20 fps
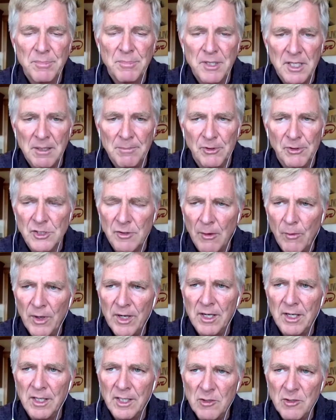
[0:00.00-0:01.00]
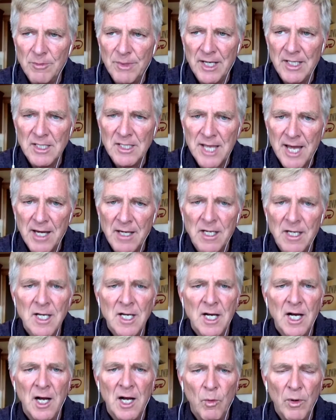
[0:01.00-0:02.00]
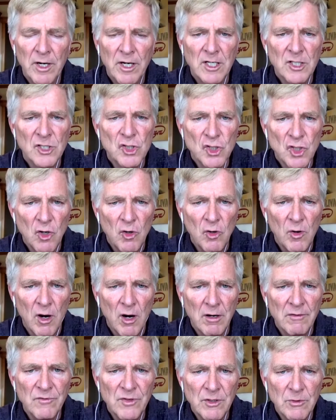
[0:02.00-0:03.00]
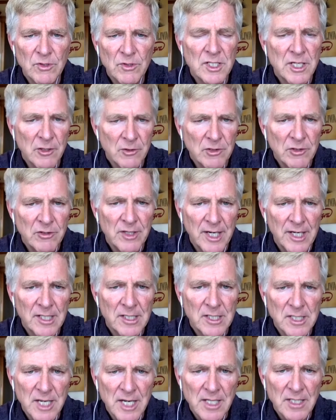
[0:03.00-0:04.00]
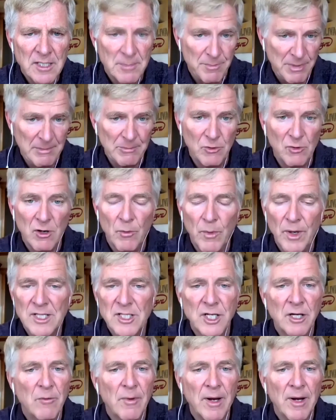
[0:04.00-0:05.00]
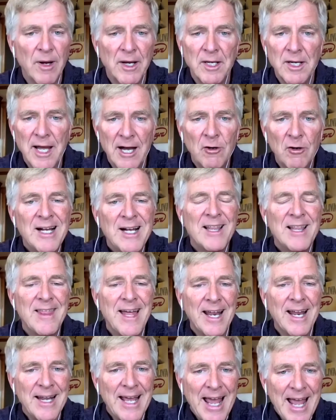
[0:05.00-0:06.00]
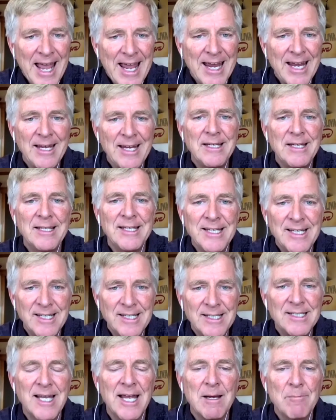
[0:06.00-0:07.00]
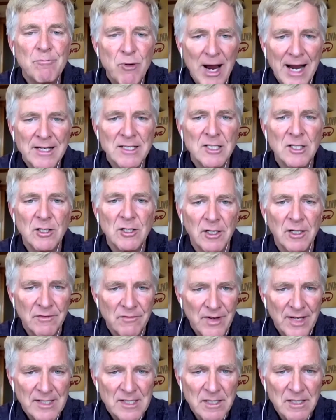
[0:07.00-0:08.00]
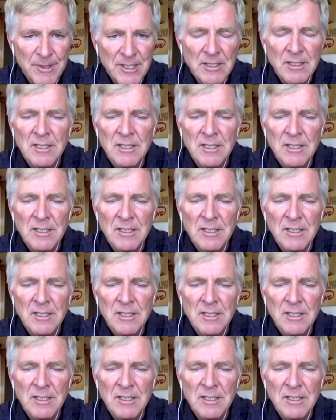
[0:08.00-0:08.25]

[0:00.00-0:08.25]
people. So I wanted to humanize that. I wanted to show our viewers here in the United States, the people who are watching right now, that aid is a practical investment.